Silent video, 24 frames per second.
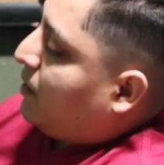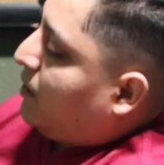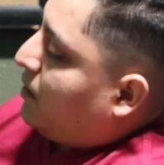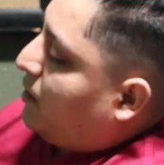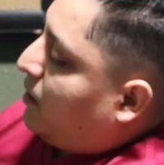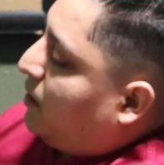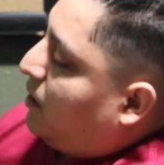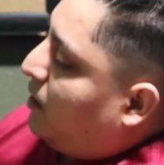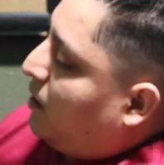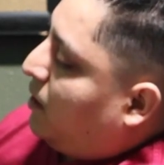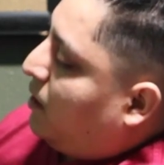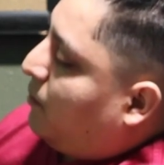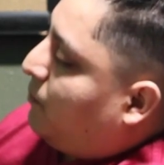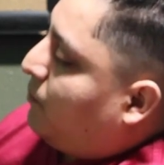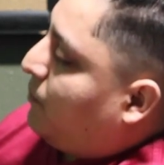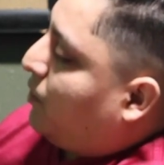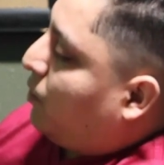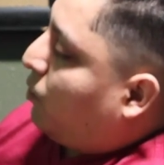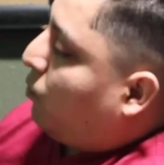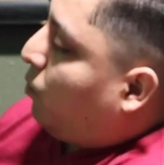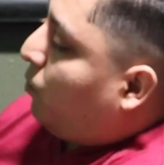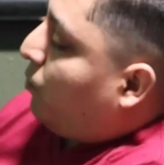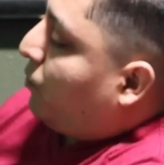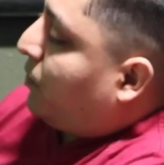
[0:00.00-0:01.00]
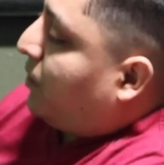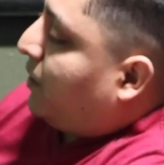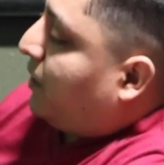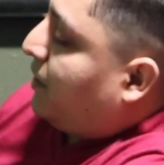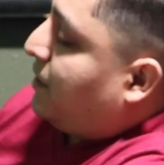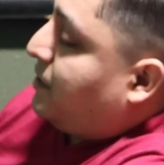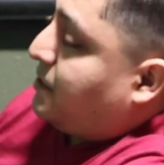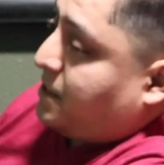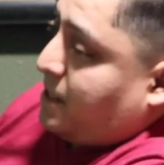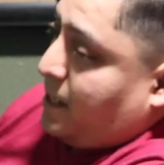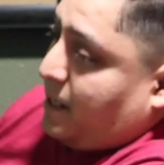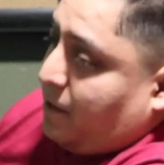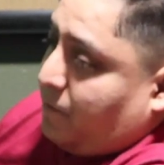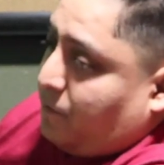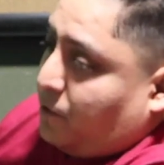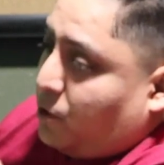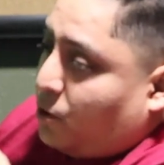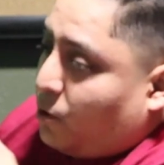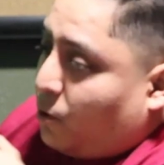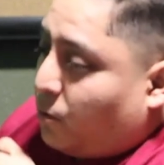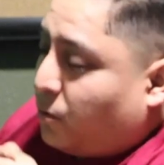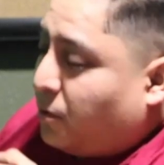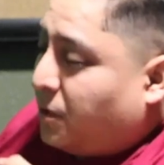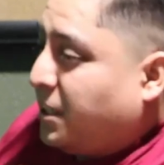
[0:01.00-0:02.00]
the cool thing is that if you
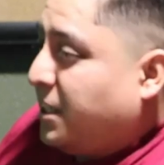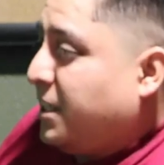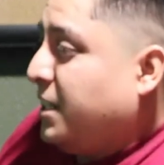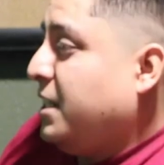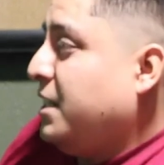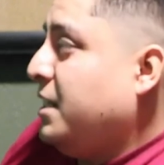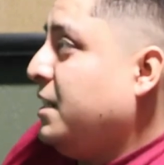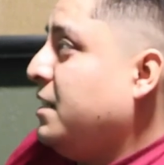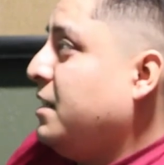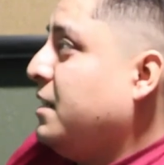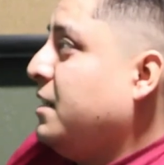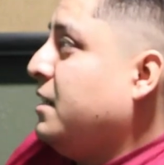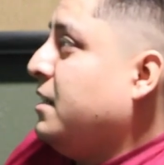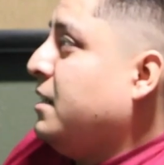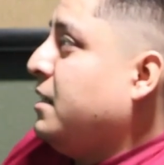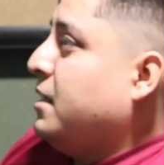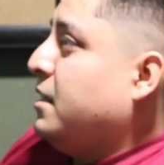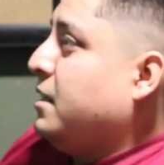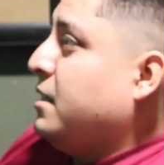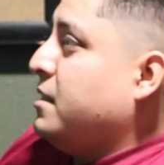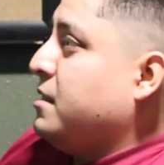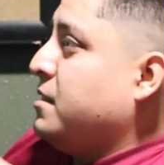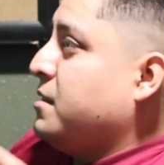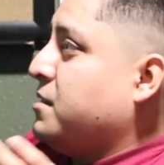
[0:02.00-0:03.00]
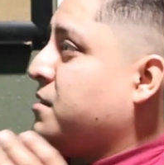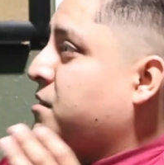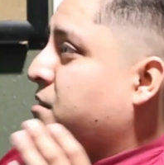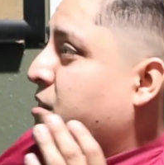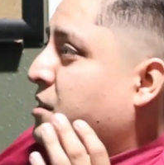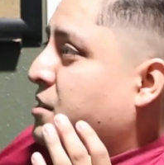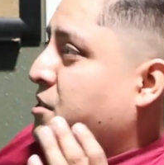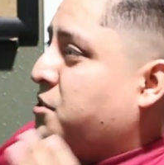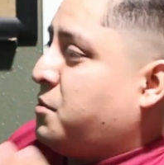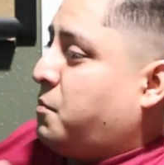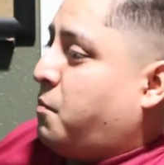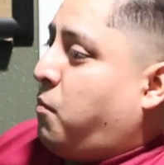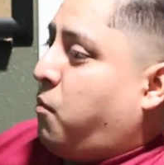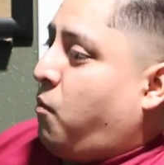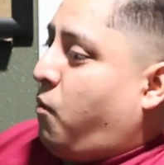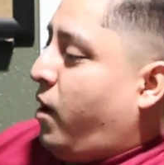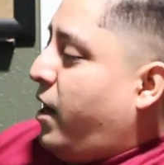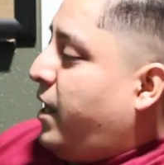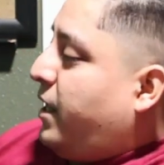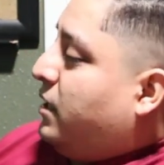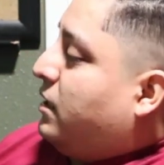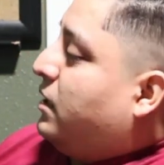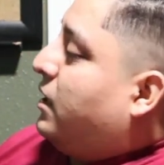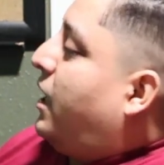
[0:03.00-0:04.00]
don't need such a
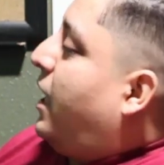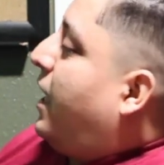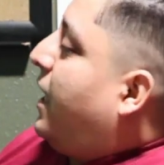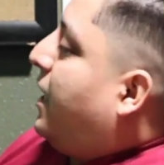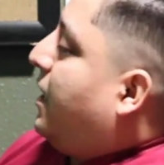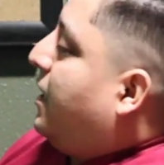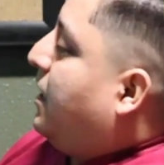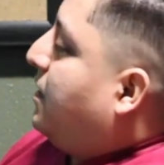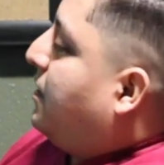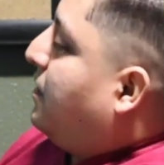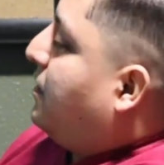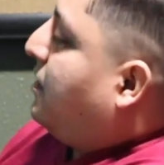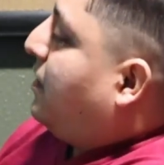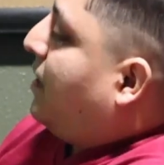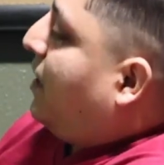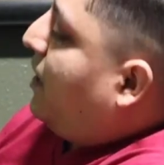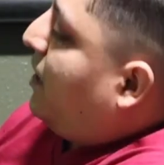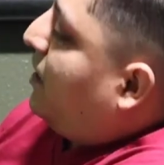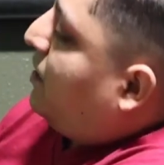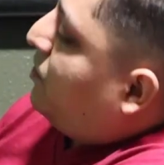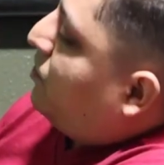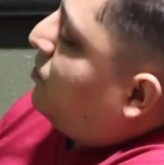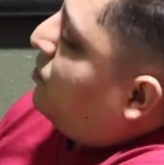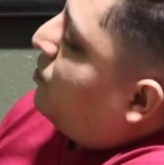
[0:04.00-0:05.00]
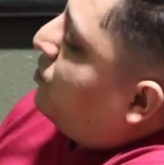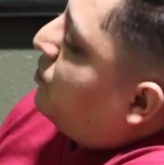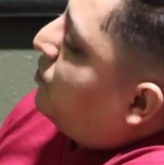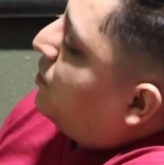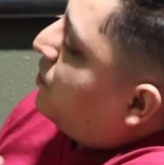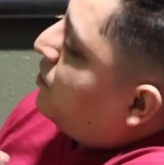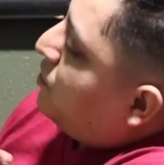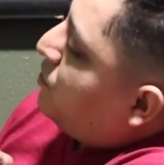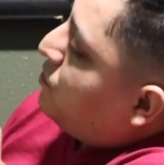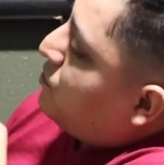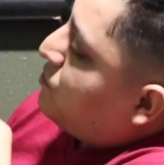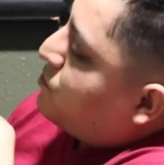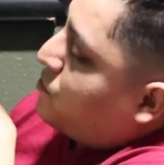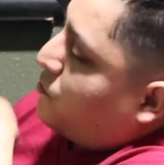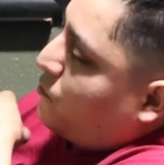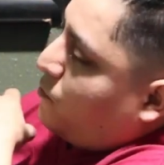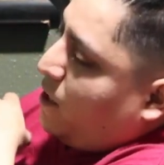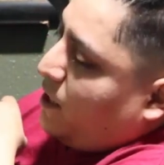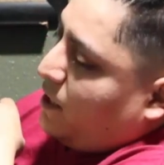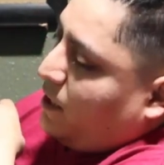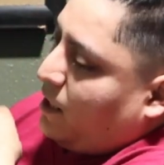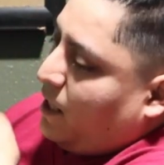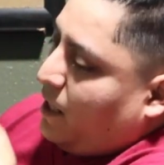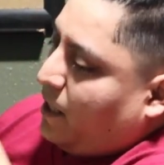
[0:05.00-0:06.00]
bright light, then, you know, you can use a
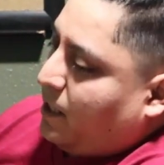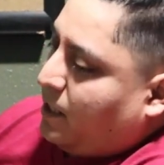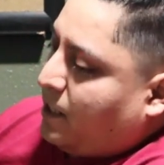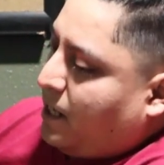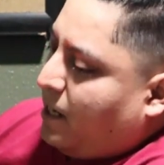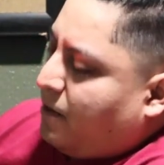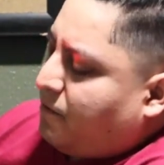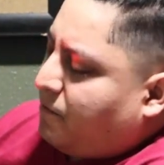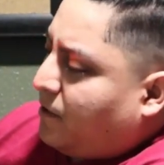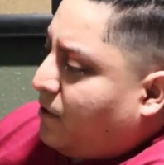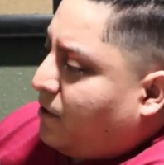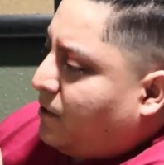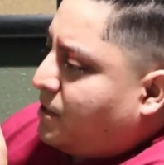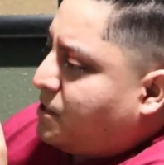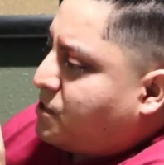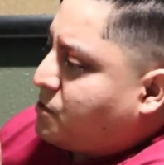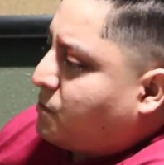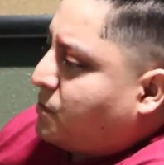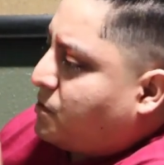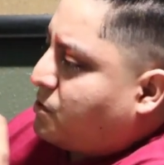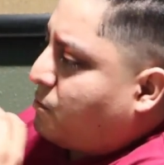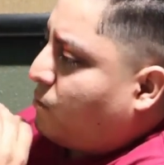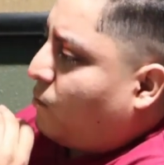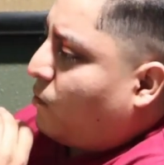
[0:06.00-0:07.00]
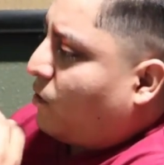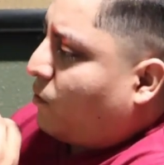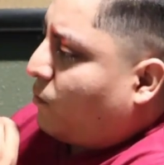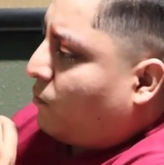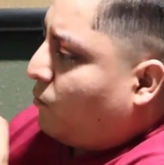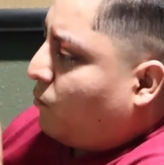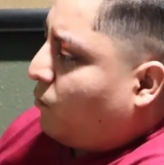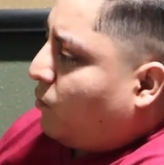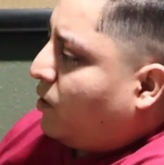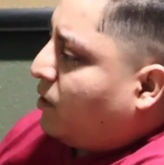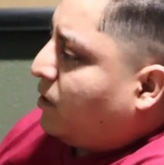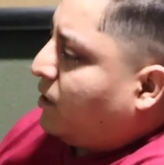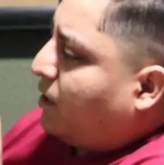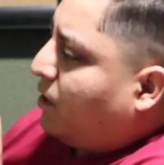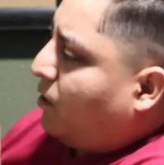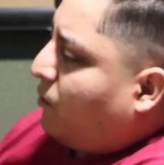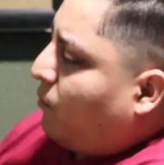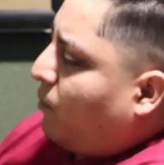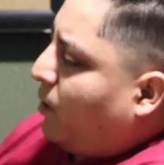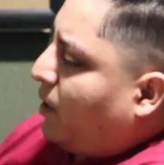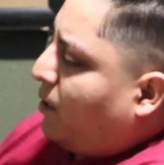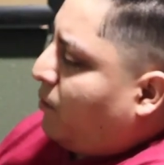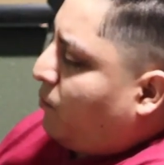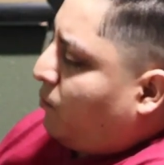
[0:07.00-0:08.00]
red light. And I found this one to work really
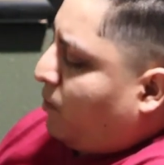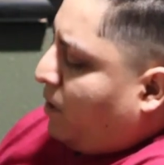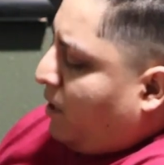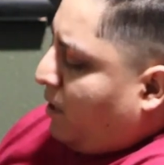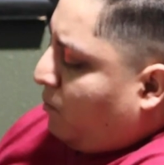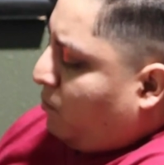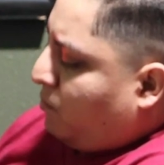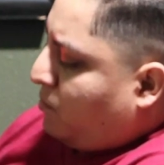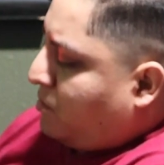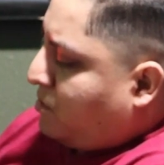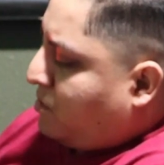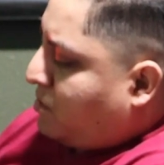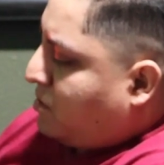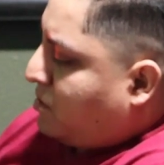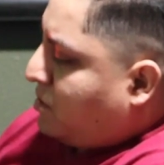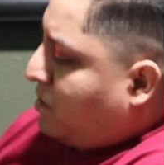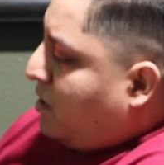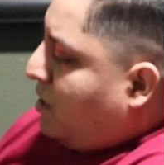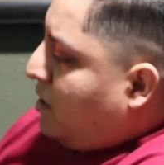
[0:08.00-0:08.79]
great when I was,